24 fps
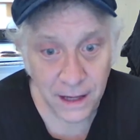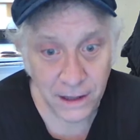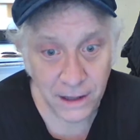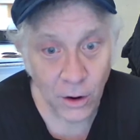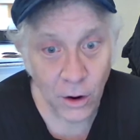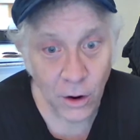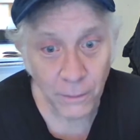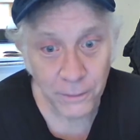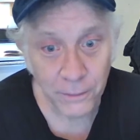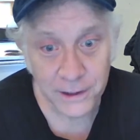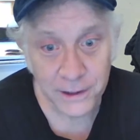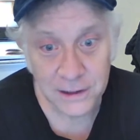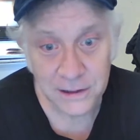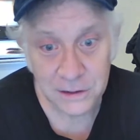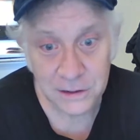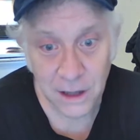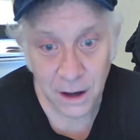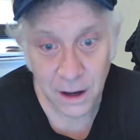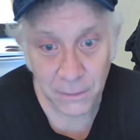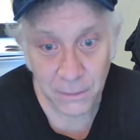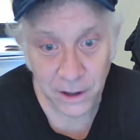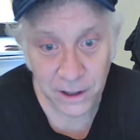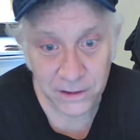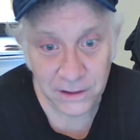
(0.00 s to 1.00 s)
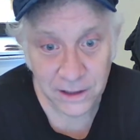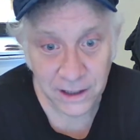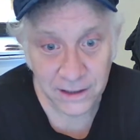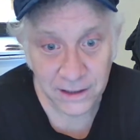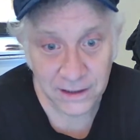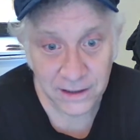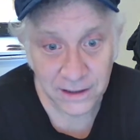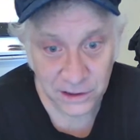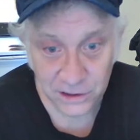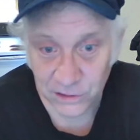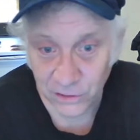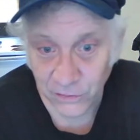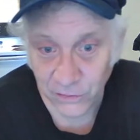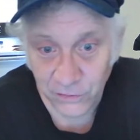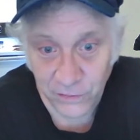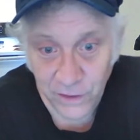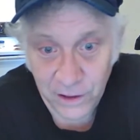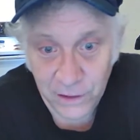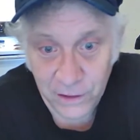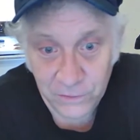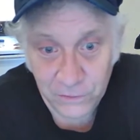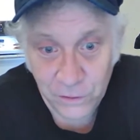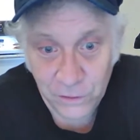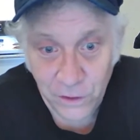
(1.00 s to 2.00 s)
And they call me December 8th, 1980. She's
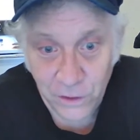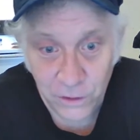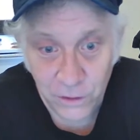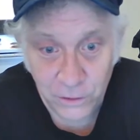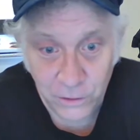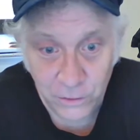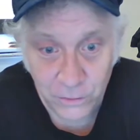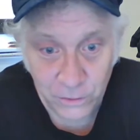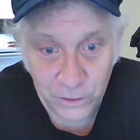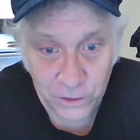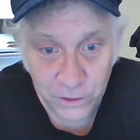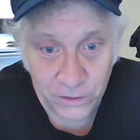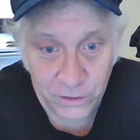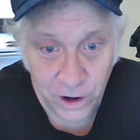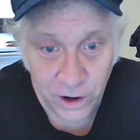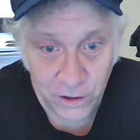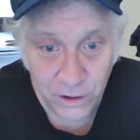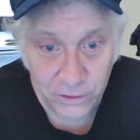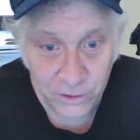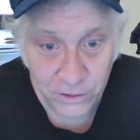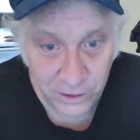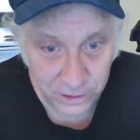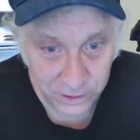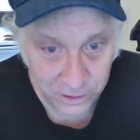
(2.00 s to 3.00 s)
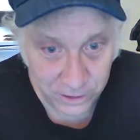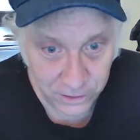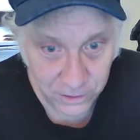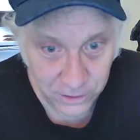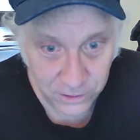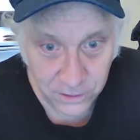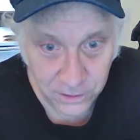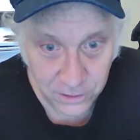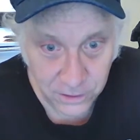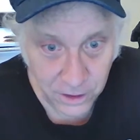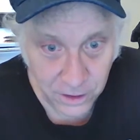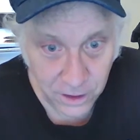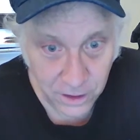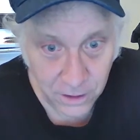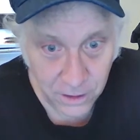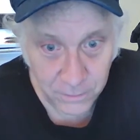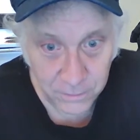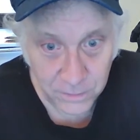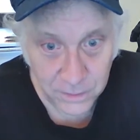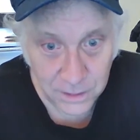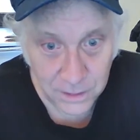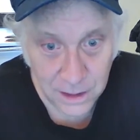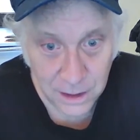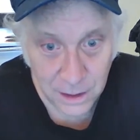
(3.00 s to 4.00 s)
a friend of Croker Regronog and
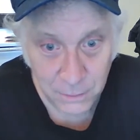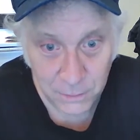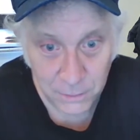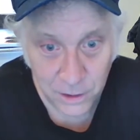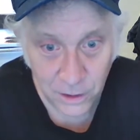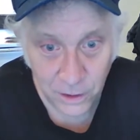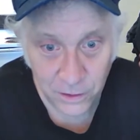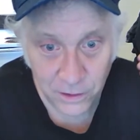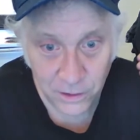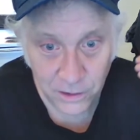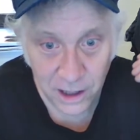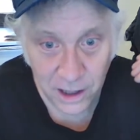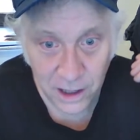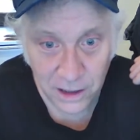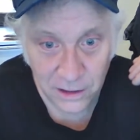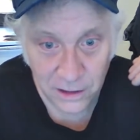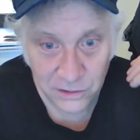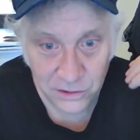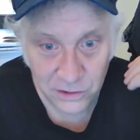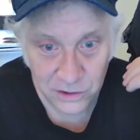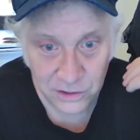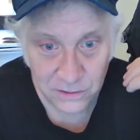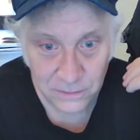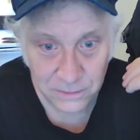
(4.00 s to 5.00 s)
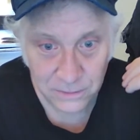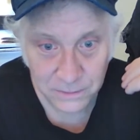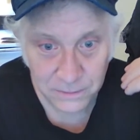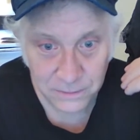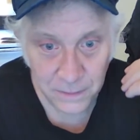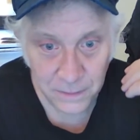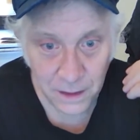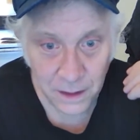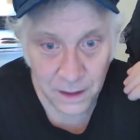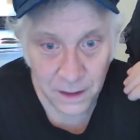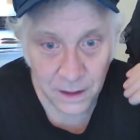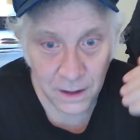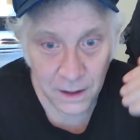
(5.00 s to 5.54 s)
Kim Kardashian.